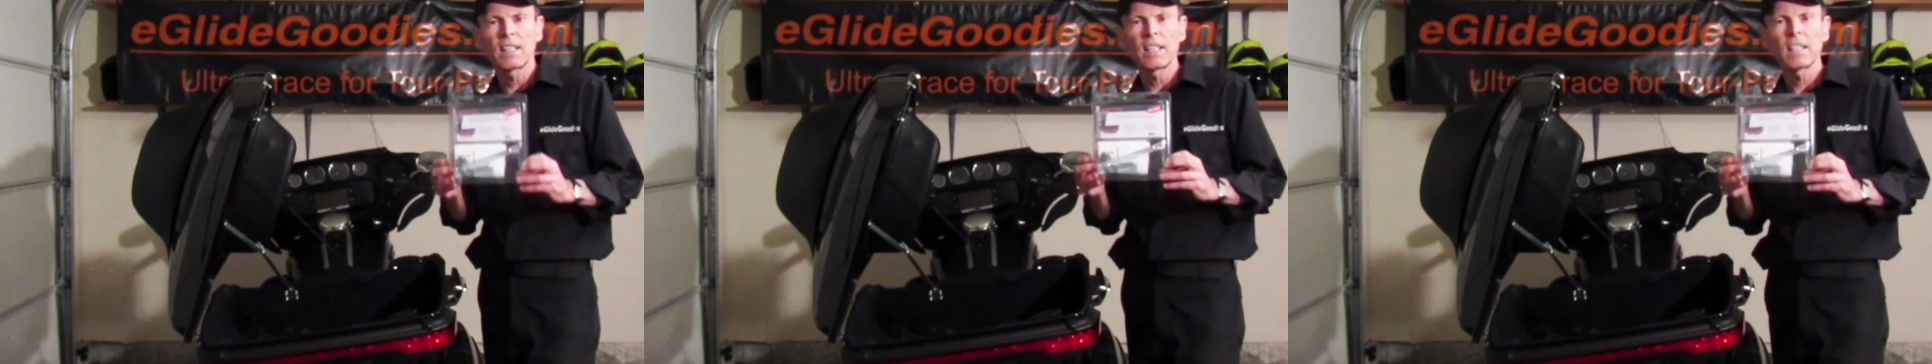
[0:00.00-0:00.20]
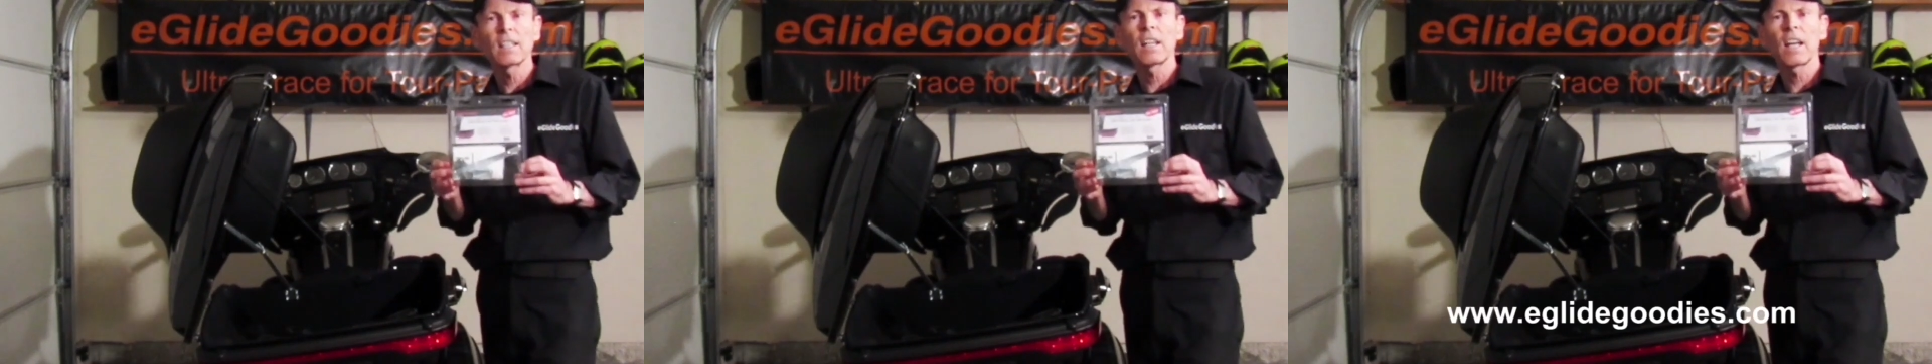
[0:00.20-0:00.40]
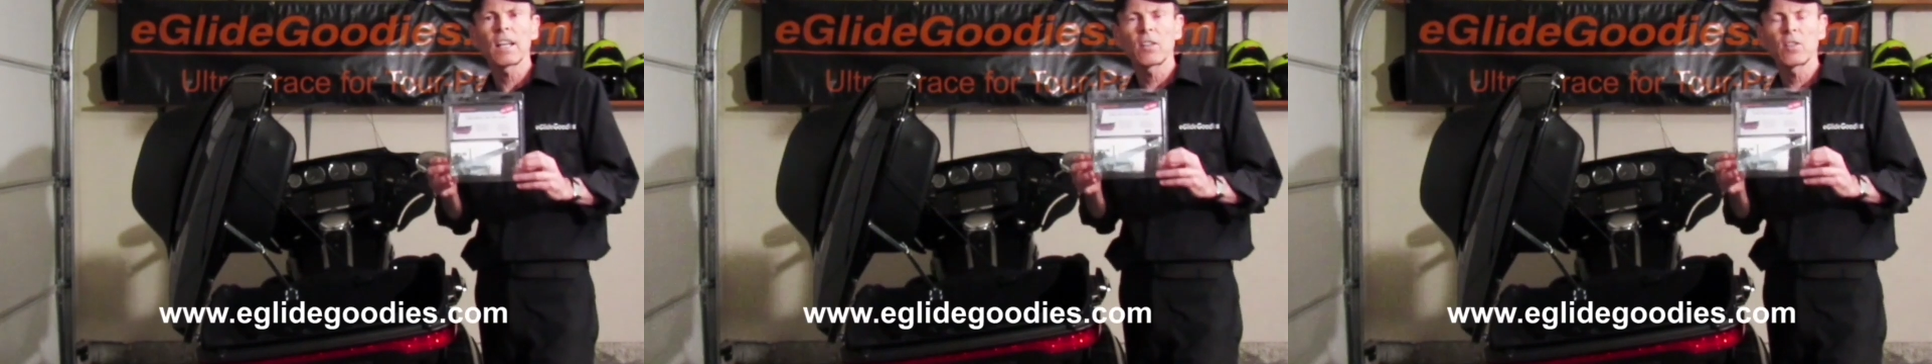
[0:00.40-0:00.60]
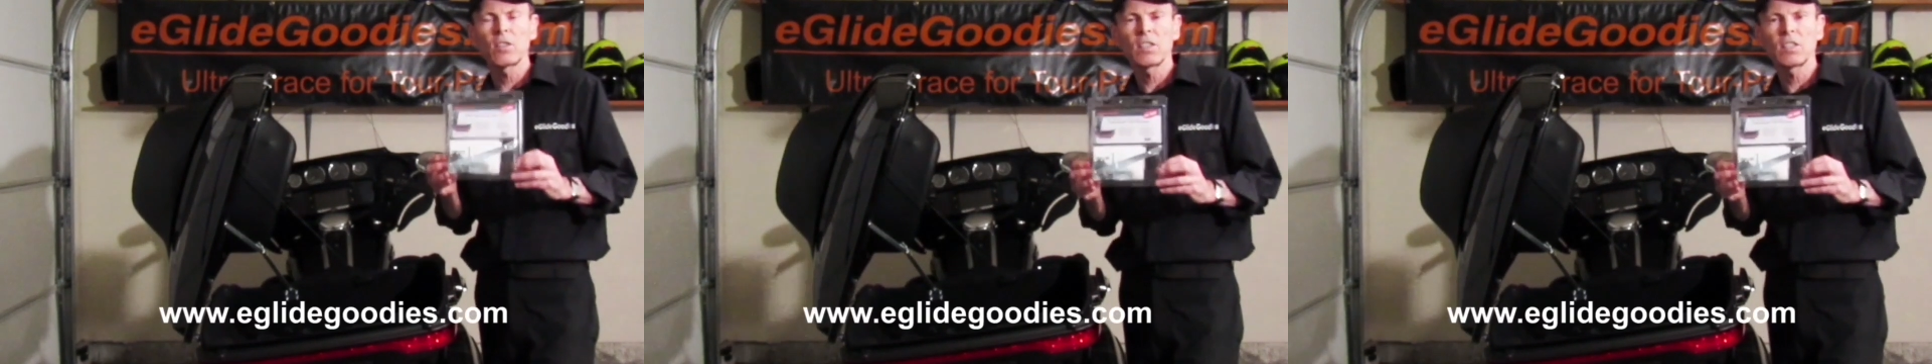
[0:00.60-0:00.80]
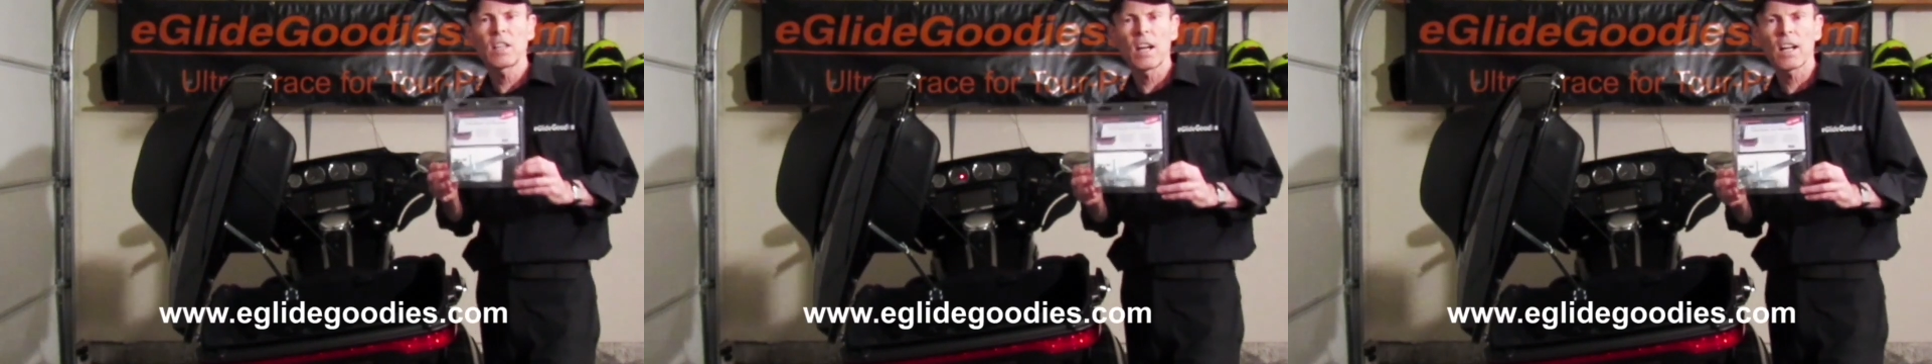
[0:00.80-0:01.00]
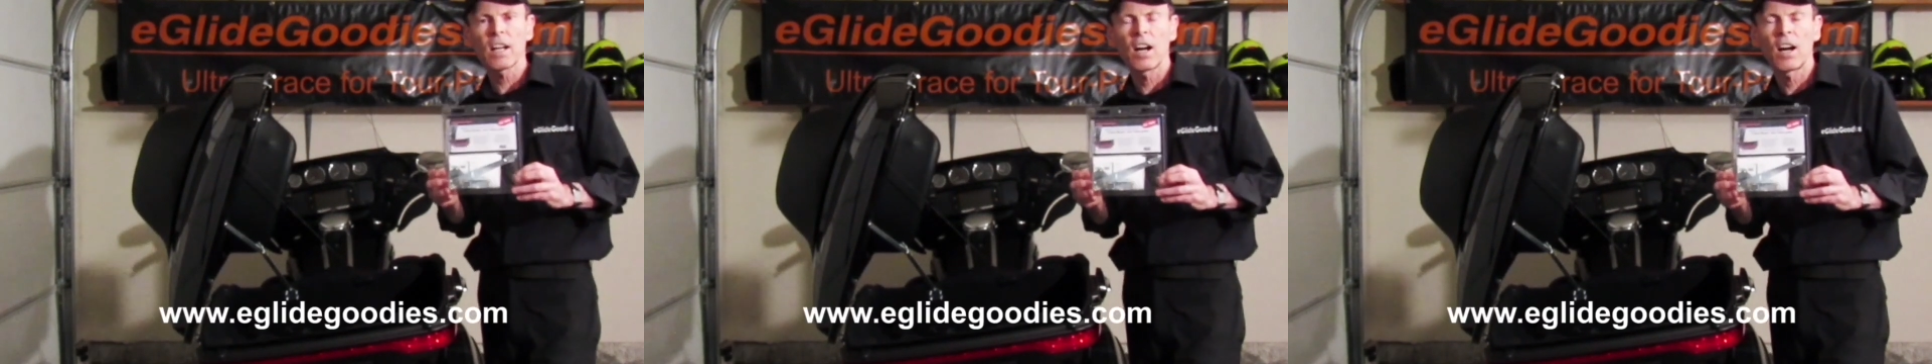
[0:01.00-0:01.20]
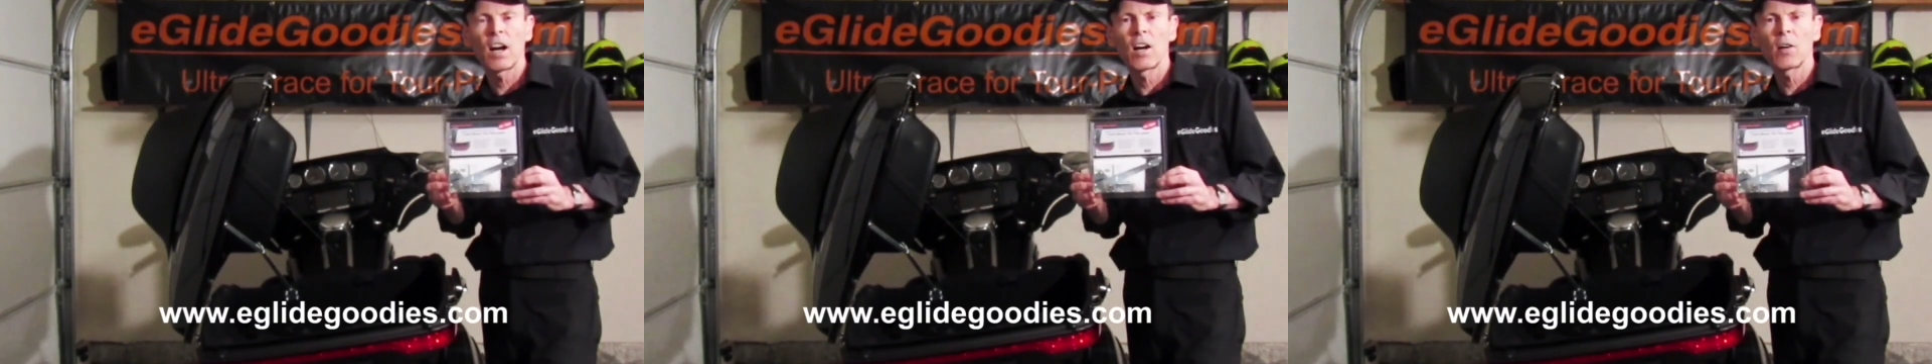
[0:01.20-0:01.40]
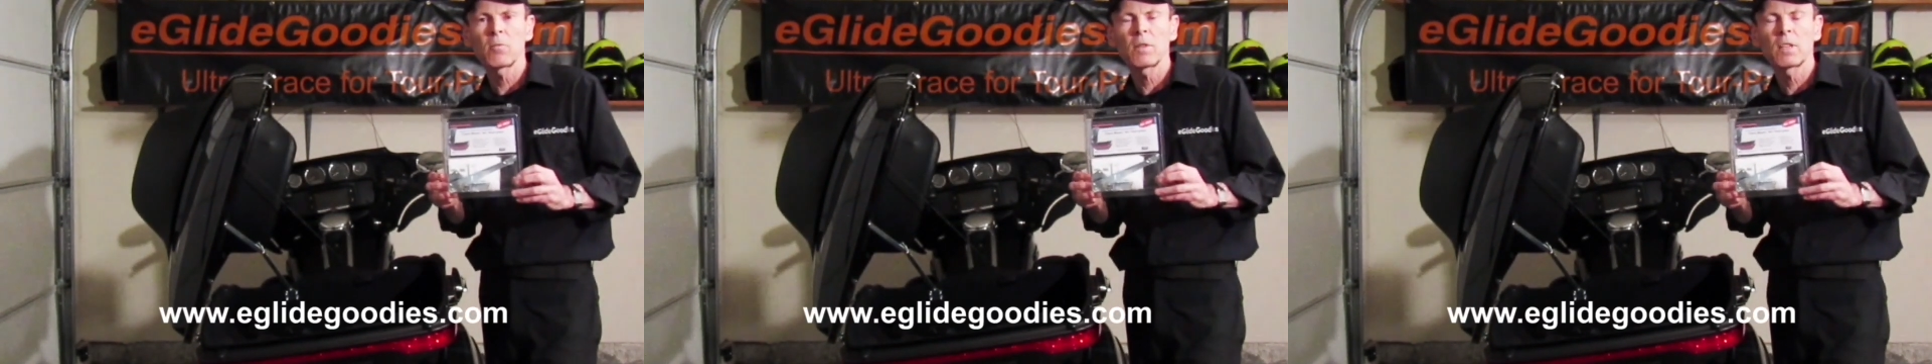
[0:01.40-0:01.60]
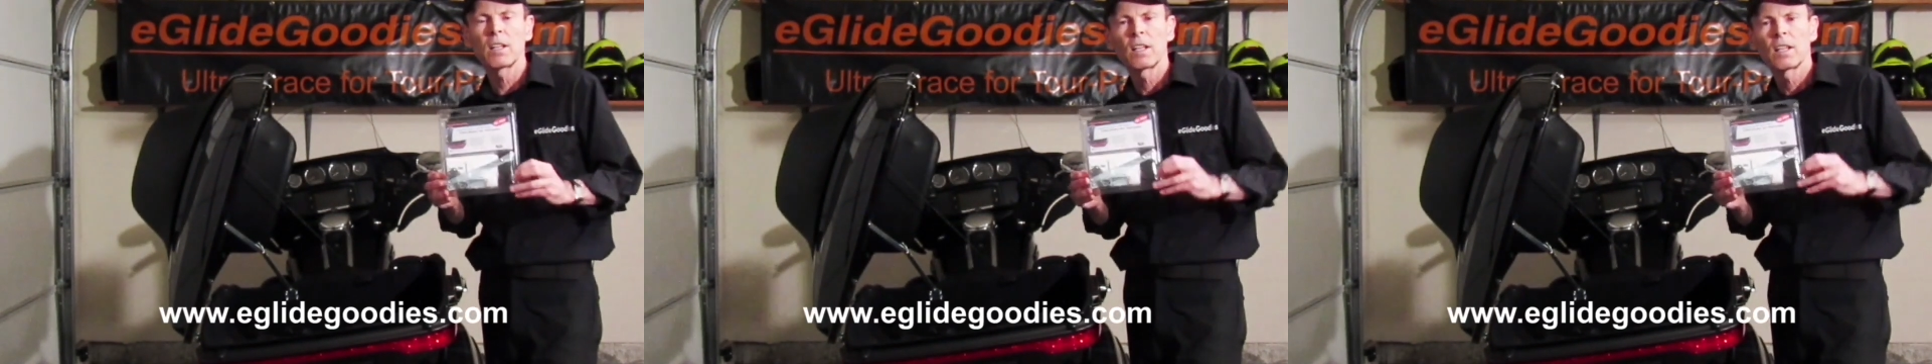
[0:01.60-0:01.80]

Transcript: eagleeyegoodies.com.